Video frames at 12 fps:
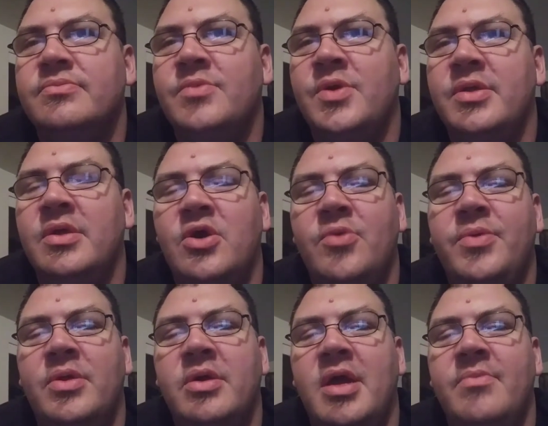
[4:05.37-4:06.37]
But I hope
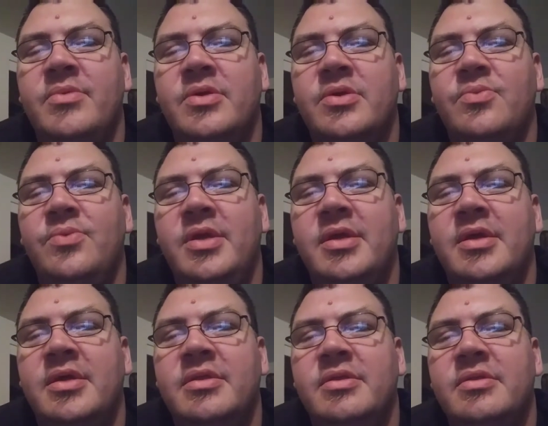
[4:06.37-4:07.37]
y'all are having a good
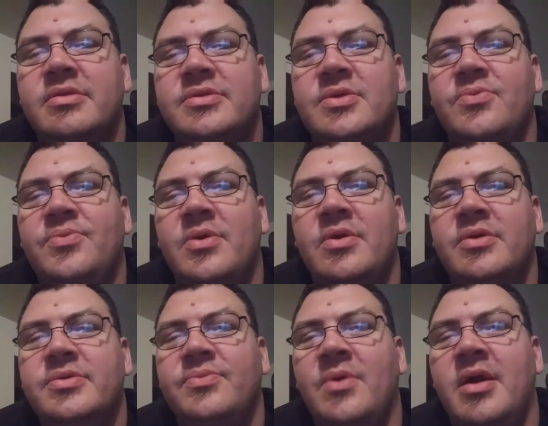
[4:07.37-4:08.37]
weekend so far.
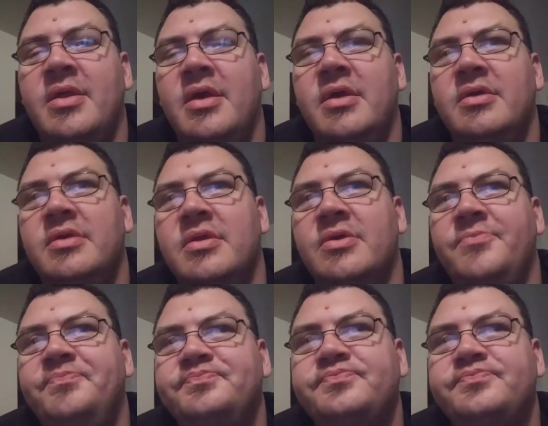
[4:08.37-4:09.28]
It's Friday, you know.